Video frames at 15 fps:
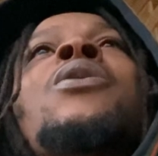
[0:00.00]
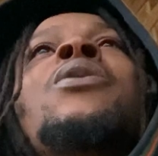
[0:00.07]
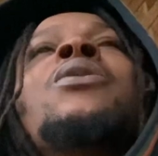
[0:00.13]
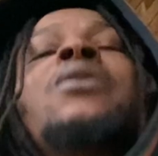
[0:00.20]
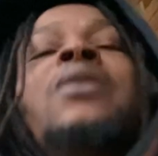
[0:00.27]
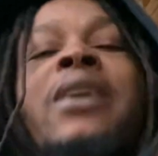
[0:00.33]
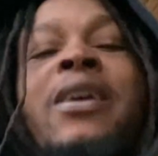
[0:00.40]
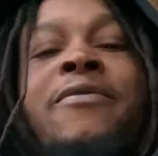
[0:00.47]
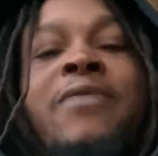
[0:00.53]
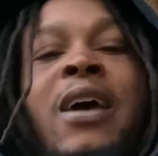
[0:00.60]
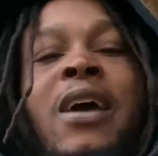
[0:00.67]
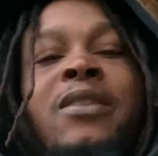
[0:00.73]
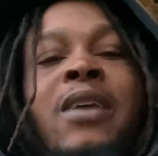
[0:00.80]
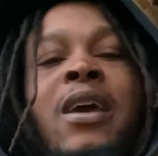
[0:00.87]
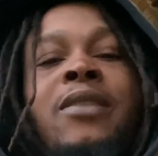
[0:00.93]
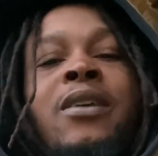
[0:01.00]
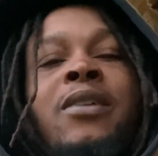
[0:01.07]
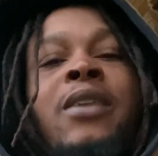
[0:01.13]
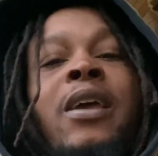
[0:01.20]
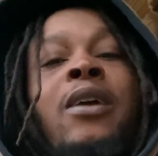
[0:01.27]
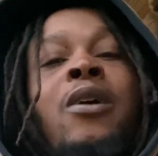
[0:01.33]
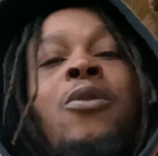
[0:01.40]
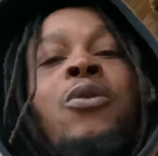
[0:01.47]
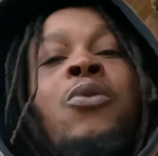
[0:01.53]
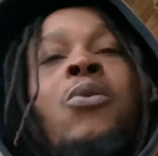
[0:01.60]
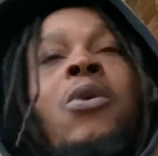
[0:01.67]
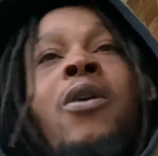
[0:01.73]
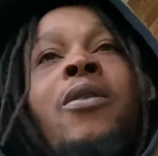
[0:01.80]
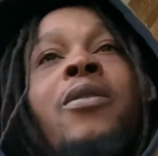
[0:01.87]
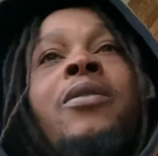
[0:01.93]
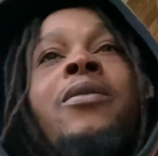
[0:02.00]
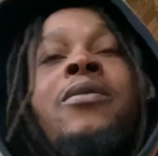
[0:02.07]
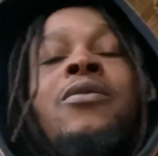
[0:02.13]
live like that they go to work.